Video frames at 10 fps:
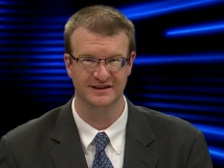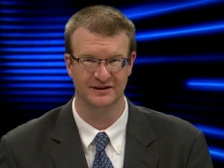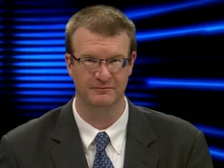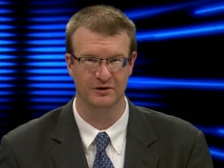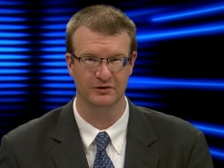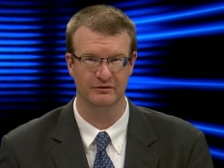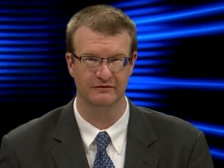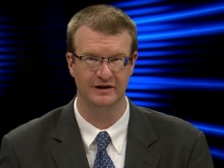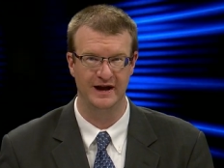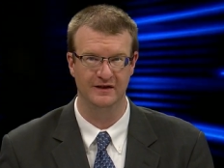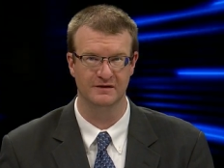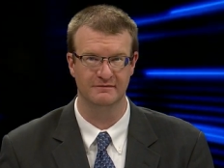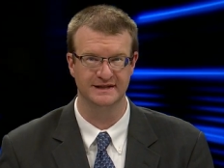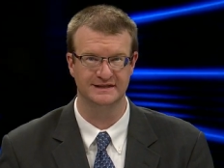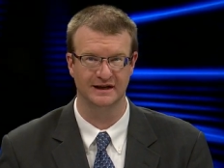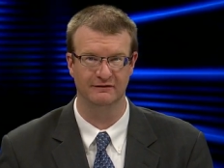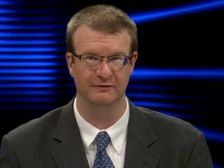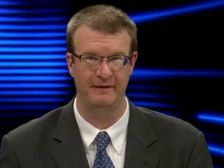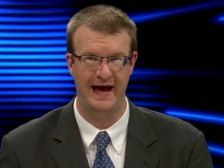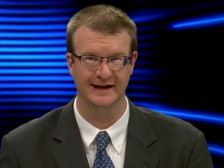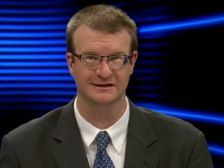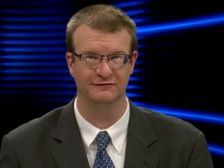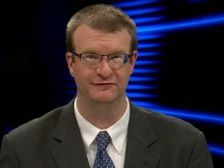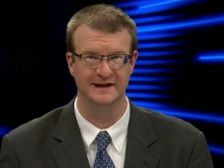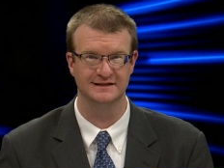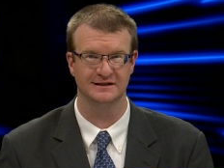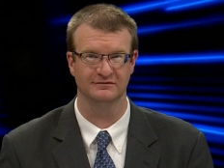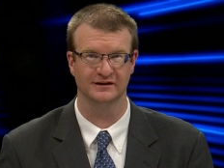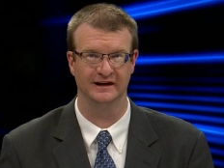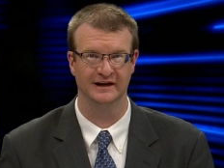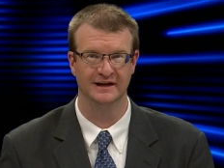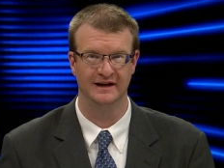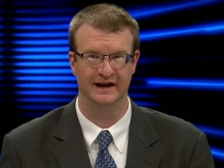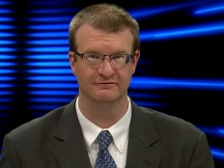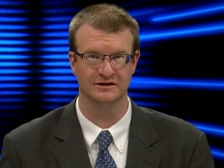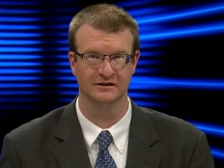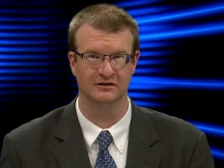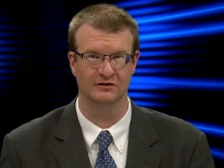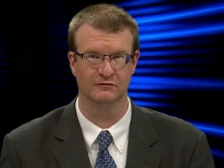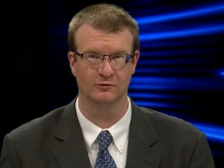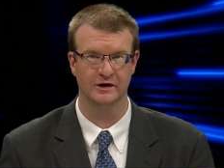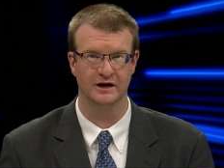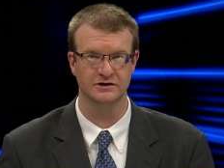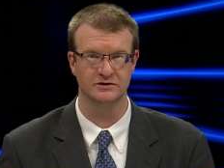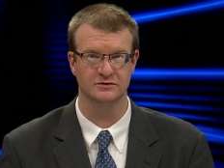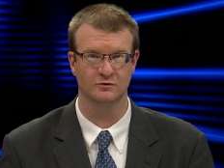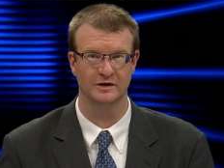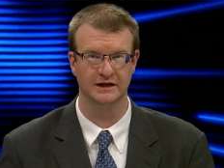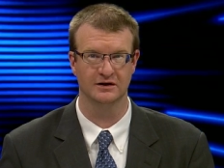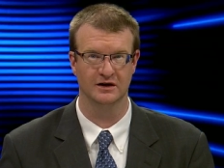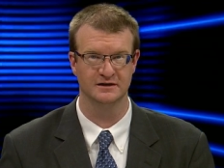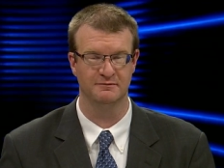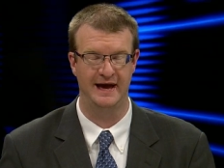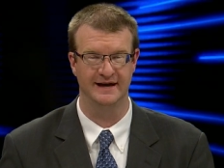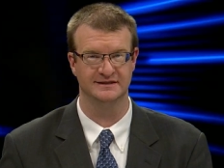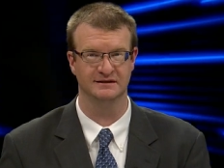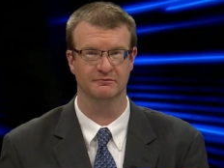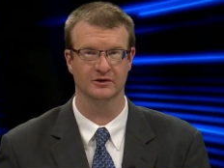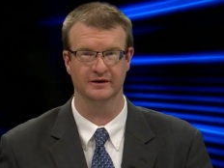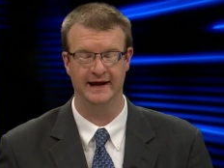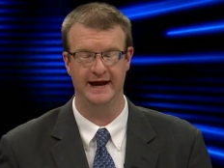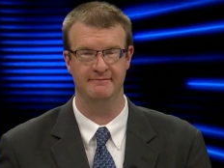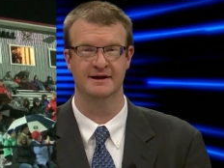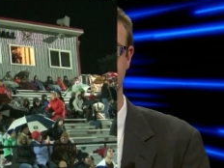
Their opponent Riverdale in the midst of the pack defensively, averaging a little over 120 yards passing per game.